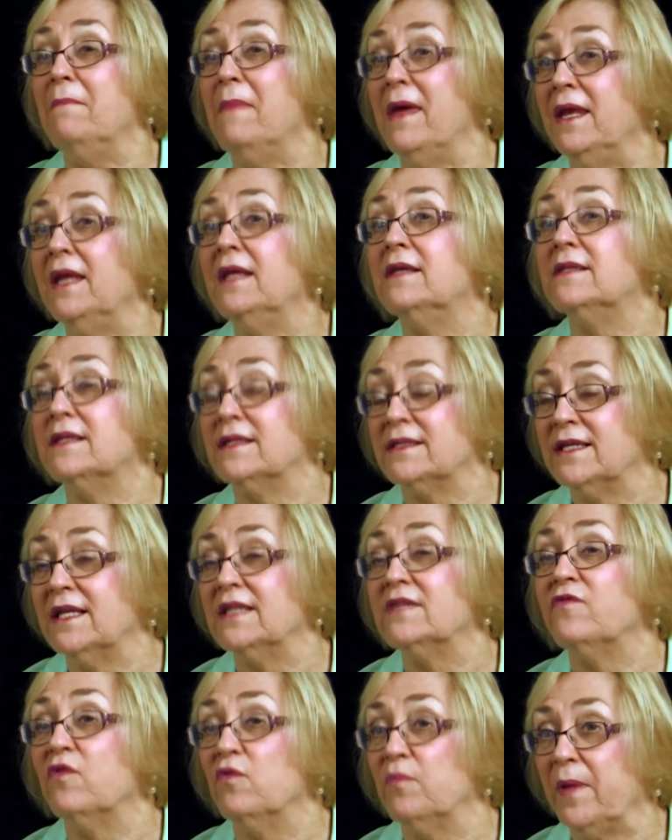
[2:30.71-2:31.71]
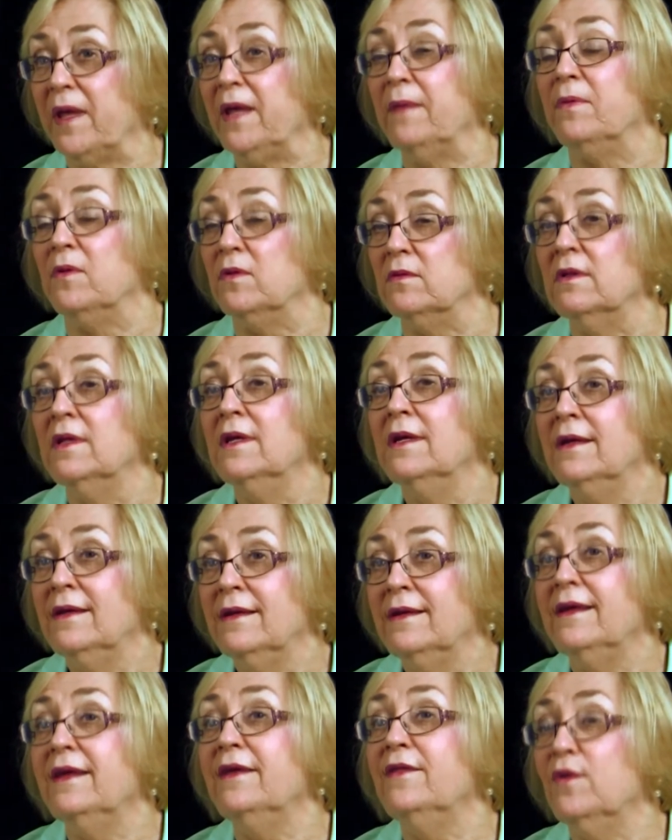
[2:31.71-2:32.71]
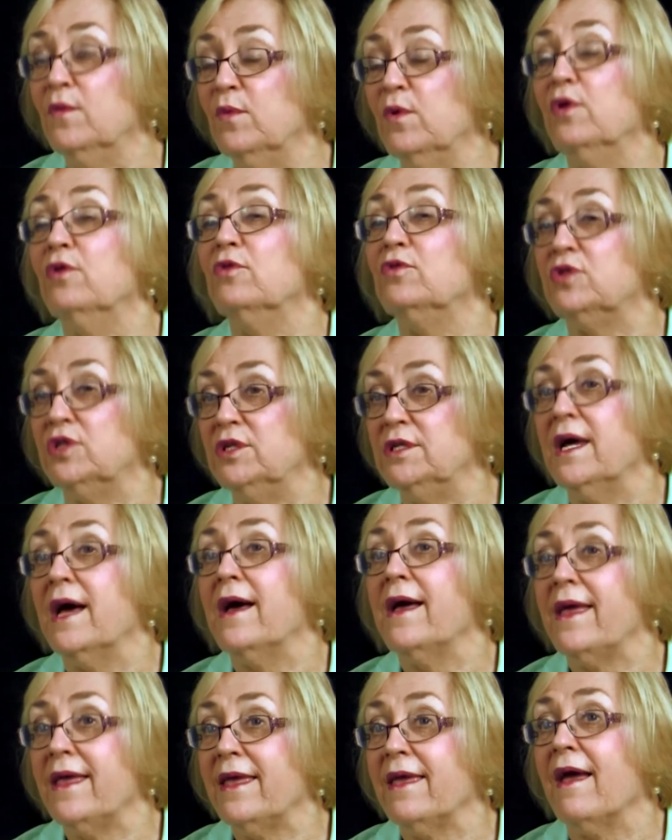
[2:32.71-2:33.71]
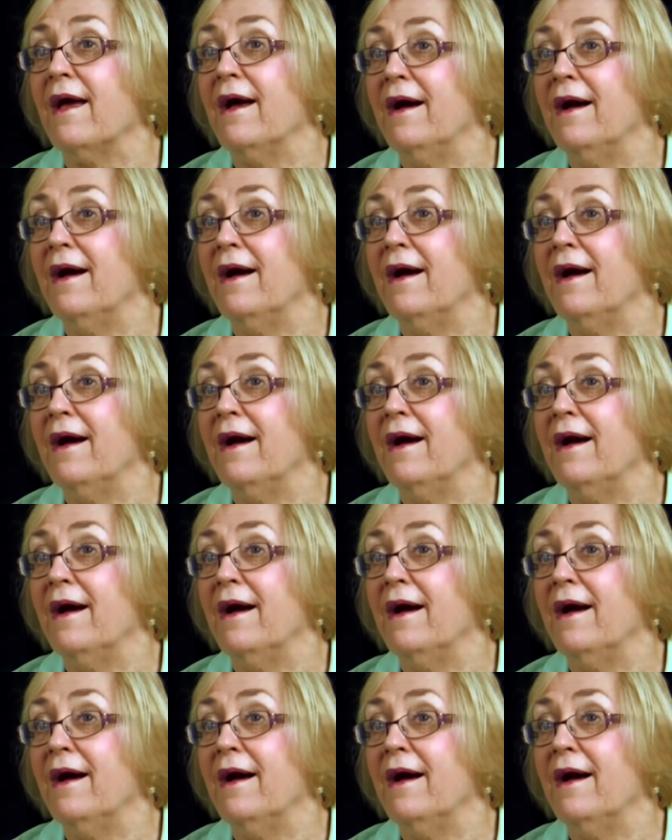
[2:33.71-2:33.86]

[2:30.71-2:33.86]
many successful people in the world today.